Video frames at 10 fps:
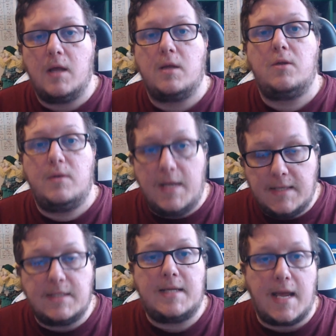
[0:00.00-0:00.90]
You need
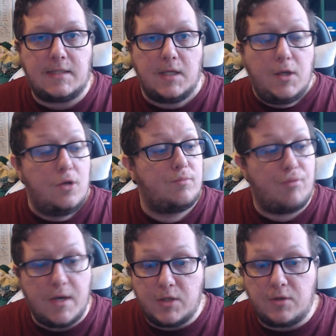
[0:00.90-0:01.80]
to test it. Use
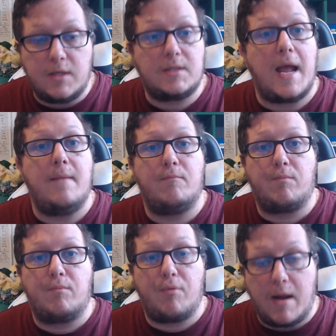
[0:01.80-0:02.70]
print strings and
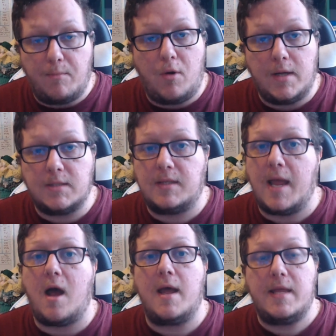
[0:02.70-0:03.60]
breakpoints. They
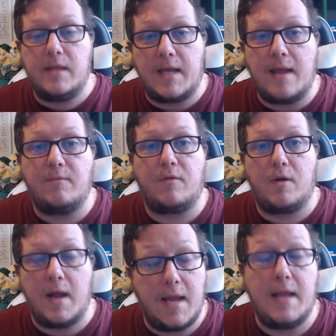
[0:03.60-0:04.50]
are in the game for
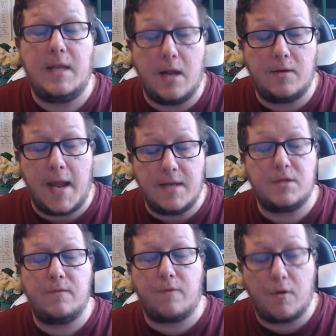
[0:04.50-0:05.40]
in the
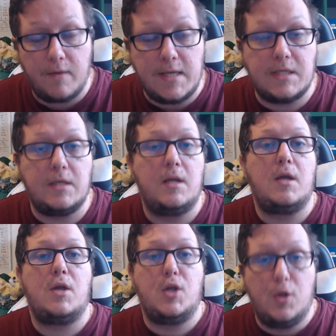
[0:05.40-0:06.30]
engine for a reason.
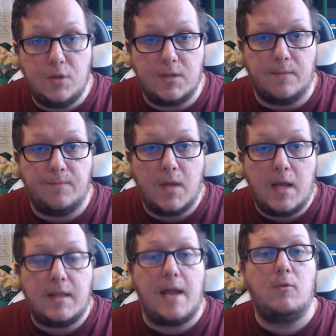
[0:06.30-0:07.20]
Use them.
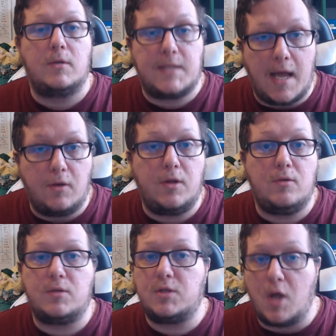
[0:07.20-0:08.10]
They will tell
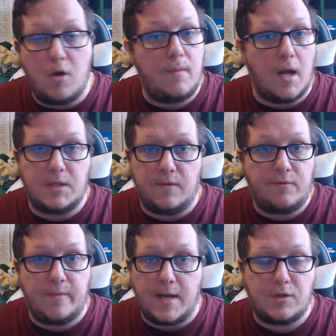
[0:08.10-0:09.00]
you so much
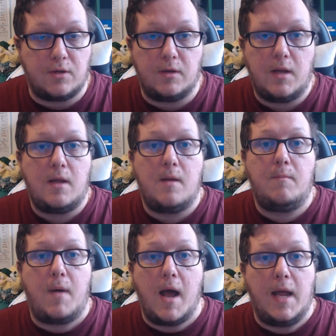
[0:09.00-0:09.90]
information
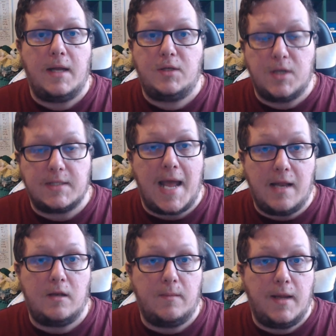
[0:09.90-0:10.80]
by just
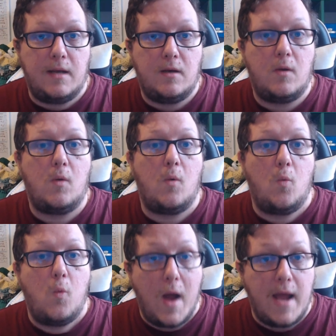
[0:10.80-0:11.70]
adding them in
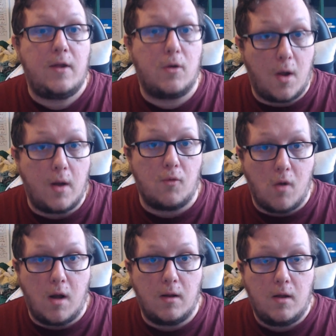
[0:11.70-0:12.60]
where you're going
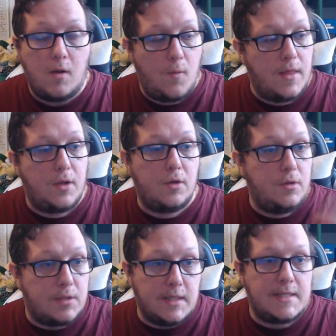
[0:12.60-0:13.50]
wrong. Whether you're
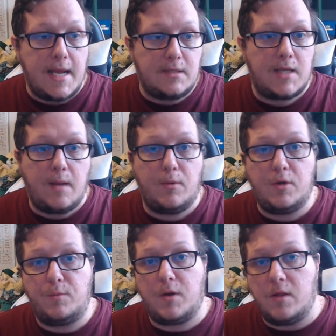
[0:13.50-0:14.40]
using a data table and
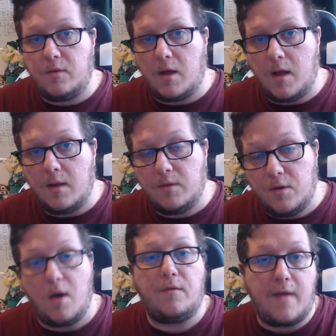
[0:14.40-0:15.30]
you put on the, the
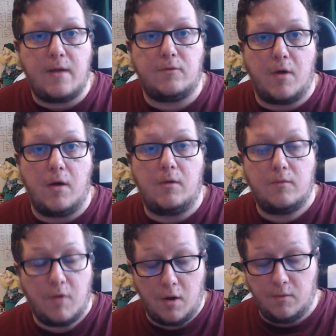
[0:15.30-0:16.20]
not found row,
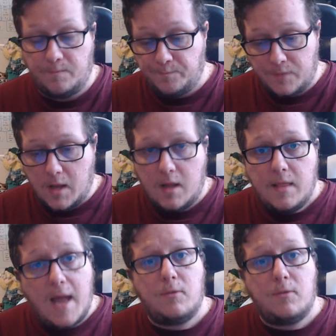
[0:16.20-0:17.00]
row, that